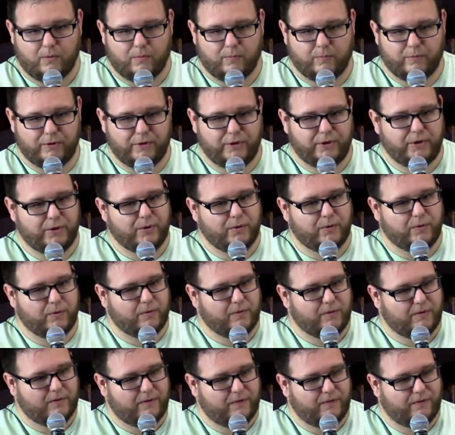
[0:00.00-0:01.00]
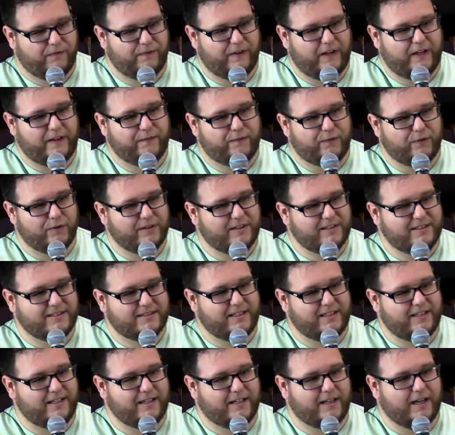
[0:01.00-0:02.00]
When you faithfully
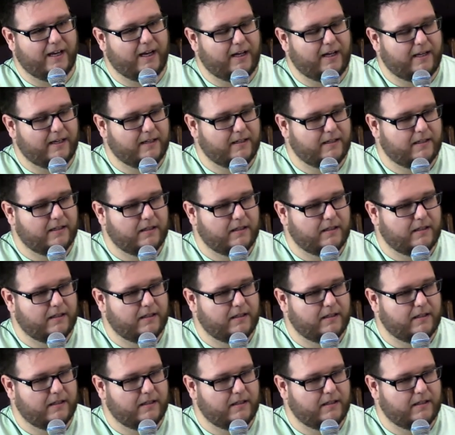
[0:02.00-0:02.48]
seek God,